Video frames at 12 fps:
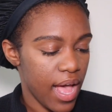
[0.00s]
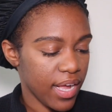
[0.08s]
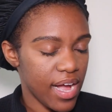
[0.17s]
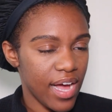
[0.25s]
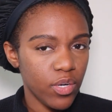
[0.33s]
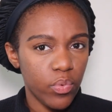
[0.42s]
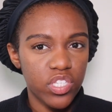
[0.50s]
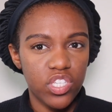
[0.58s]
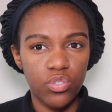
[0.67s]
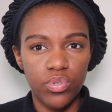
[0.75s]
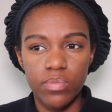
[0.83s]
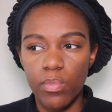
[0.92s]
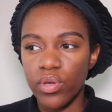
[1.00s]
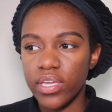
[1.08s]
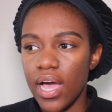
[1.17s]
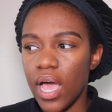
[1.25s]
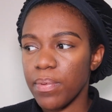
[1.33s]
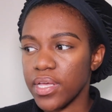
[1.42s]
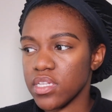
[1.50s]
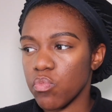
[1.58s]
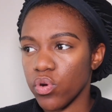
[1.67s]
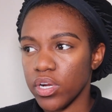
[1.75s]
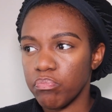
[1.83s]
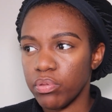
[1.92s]
kind of wanted to do a smoky eye because
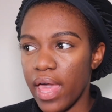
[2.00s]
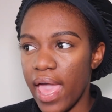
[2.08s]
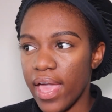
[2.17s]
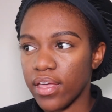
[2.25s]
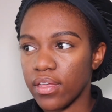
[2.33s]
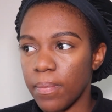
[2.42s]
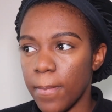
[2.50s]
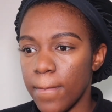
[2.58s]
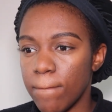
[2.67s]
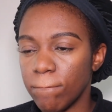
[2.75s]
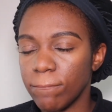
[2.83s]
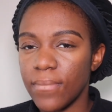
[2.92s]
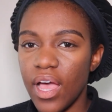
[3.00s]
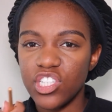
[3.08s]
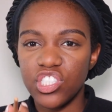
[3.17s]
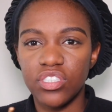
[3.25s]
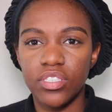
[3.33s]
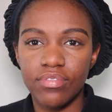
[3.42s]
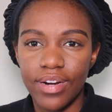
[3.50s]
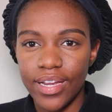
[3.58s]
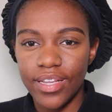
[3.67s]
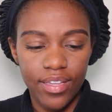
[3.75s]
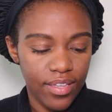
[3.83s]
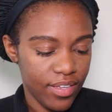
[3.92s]
I'm wearing black. I should,
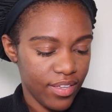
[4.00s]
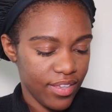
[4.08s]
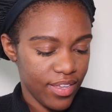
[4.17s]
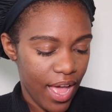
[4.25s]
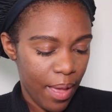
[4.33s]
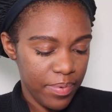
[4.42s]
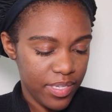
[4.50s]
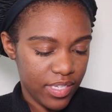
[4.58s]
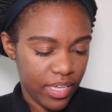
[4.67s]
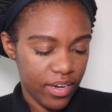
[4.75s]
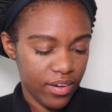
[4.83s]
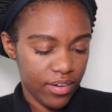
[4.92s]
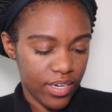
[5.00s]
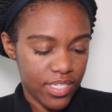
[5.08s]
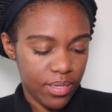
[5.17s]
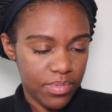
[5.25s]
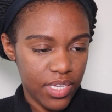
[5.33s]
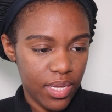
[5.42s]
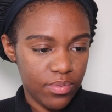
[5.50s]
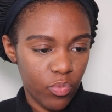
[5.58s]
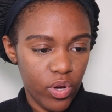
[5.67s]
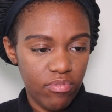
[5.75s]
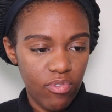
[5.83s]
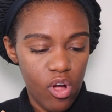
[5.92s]
right? I'd be scared because sometimes
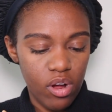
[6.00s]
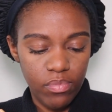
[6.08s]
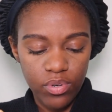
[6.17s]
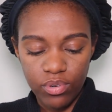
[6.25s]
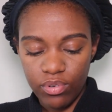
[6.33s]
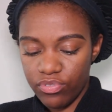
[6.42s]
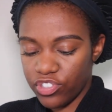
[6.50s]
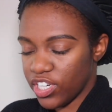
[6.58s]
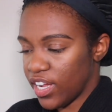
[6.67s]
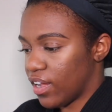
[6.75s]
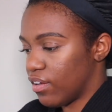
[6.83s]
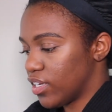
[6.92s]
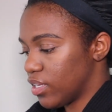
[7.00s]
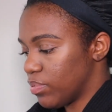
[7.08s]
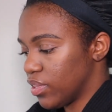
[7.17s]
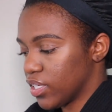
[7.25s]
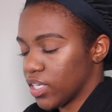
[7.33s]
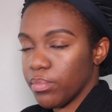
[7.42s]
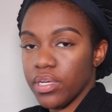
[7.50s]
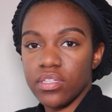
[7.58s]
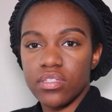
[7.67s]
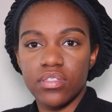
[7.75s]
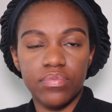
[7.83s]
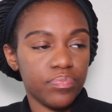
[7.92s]
one wrong move, child, and they'd be looking a
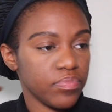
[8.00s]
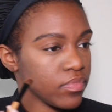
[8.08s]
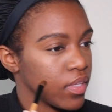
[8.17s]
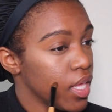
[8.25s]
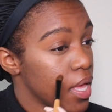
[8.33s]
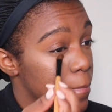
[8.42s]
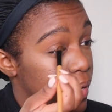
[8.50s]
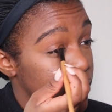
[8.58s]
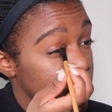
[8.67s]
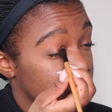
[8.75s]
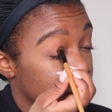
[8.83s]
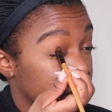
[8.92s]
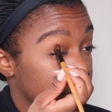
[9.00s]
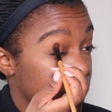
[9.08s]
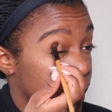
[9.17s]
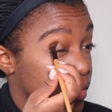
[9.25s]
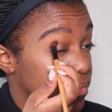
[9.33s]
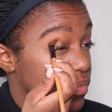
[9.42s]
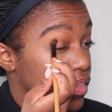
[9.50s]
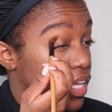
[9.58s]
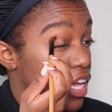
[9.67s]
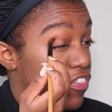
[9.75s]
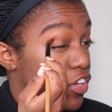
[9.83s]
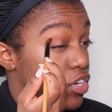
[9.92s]
mess. But anyway, like
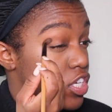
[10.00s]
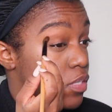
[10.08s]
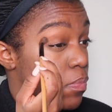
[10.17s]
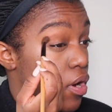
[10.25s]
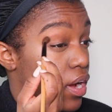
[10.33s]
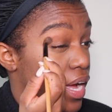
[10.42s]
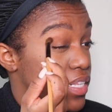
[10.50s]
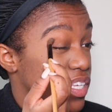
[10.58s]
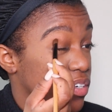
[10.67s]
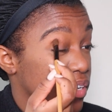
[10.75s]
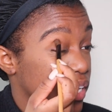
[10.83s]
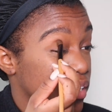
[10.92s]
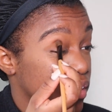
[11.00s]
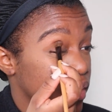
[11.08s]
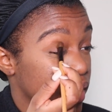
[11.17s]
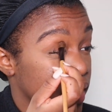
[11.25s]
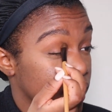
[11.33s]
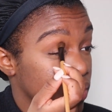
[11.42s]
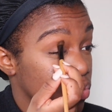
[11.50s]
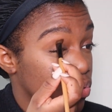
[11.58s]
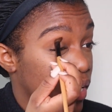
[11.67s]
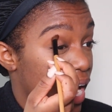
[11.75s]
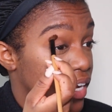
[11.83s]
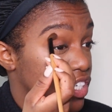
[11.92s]
if you're a small content creator, you
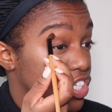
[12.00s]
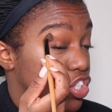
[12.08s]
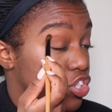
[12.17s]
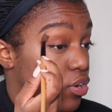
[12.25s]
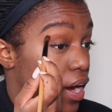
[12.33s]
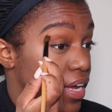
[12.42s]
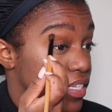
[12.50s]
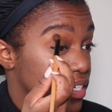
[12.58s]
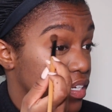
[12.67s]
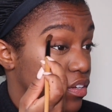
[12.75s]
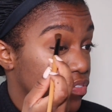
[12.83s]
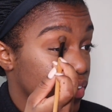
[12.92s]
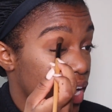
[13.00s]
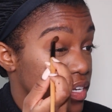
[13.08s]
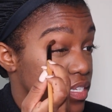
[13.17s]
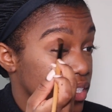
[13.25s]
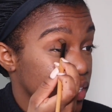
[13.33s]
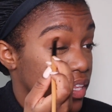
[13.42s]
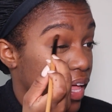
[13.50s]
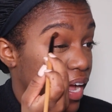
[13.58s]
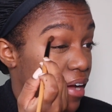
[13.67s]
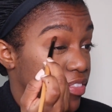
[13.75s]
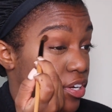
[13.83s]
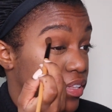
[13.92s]
gotta just try stuff. Honestly,
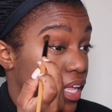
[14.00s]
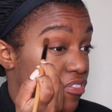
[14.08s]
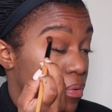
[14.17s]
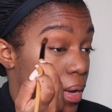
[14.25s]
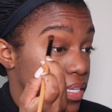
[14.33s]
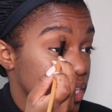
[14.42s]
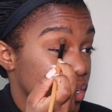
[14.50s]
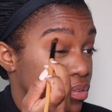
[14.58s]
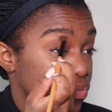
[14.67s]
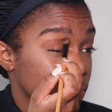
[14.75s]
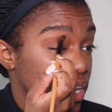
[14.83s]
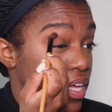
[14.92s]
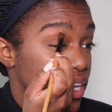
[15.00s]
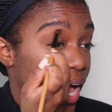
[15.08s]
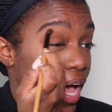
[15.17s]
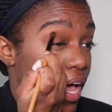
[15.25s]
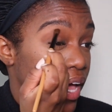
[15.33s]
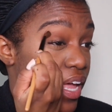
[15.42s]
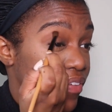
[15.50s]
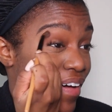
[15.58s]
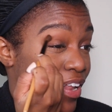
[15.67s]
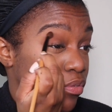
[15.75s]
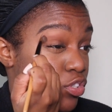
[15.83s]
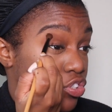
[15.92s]
like I've learned that for myself. If
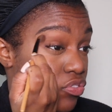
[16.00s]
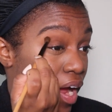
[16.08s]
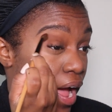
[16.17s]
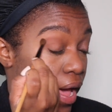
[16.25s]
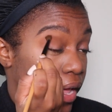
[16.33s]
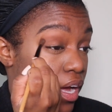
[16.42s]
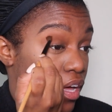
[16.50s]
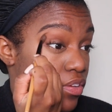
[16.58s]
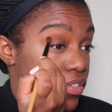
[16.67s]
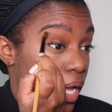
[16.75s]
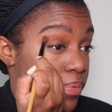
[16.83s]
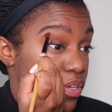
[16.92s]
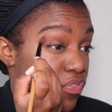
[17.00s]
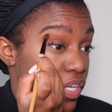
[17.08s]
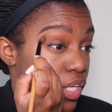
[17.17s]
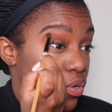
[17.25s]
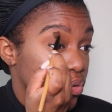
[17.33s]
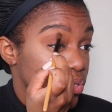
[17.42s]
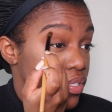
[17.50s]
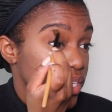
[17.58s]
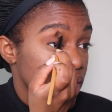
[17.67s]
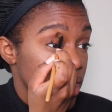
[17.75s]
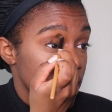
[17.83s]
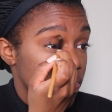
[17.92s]
I don't try other types of
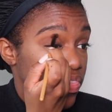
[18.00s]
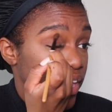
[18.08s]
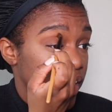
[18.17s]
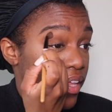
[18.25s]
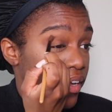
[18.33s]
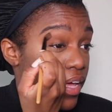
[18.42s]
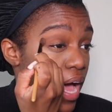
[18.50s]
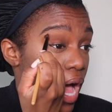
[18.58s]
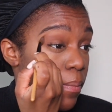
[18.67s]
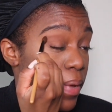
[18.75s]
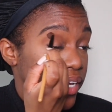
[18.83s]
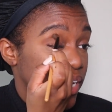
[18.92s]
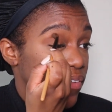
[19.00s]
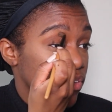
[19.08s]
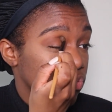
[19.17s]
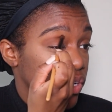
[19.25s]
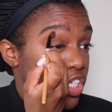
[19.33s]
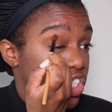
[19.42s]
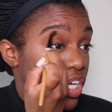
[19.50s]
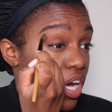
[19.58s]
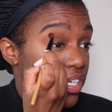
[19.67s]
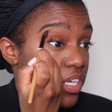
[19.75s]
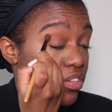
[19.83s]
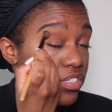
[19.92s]
videos, then I may never reach
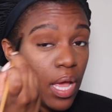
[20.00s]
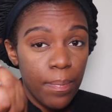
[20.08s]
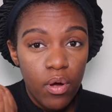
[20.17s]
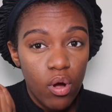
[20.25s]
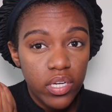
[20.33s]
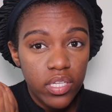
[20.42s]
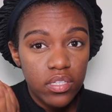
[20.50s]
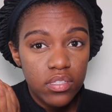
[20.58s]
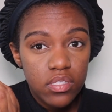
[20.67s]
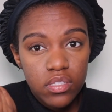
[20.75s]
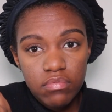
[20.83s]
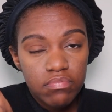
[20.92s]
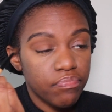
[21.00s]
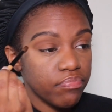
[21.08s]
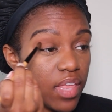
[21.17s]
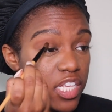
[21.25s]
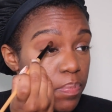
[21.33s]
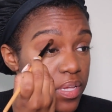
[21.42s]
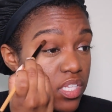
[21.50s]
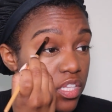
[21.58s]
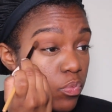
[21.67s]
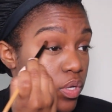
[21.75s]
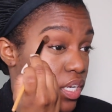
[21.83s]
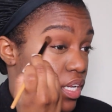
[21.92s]
another type of audience. That's
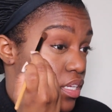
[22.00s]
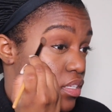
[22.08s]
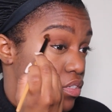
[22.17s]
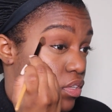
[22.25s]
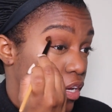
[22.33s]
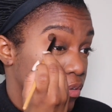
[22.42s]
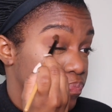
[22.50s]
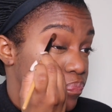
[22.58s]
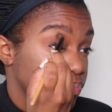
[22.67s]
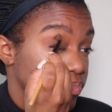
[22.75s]
basically what it is, you know.